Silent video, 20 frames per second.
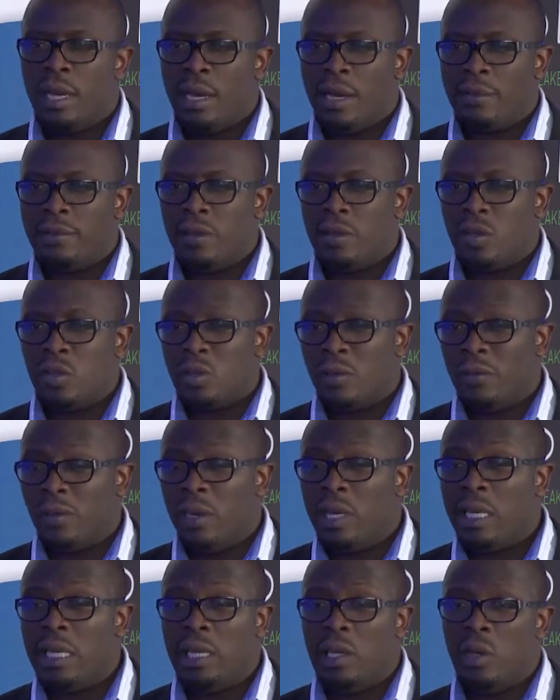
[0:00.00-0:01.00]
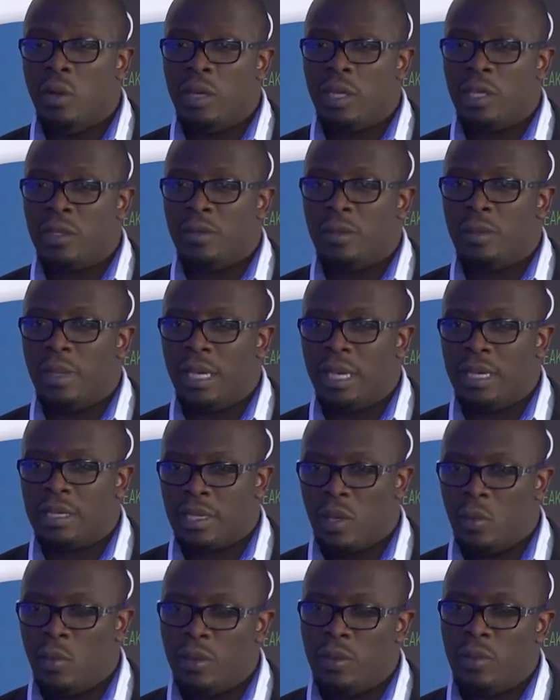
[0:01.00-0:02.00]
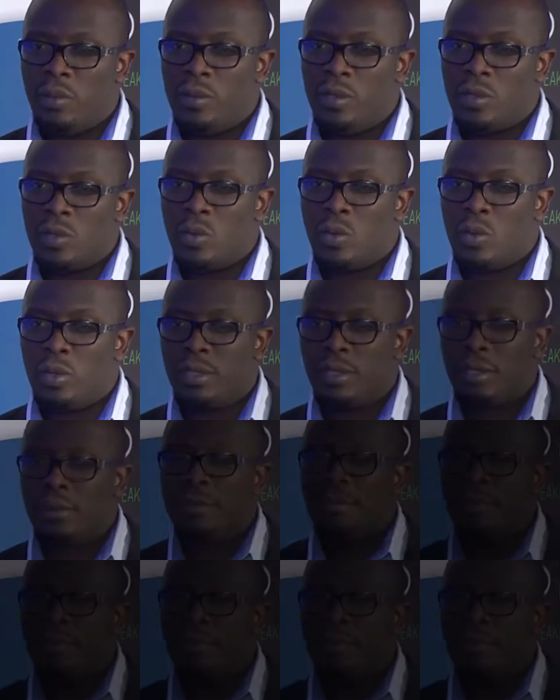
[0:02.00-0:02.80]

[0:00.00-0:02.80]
I think those were very key learnings for me as I went through this course.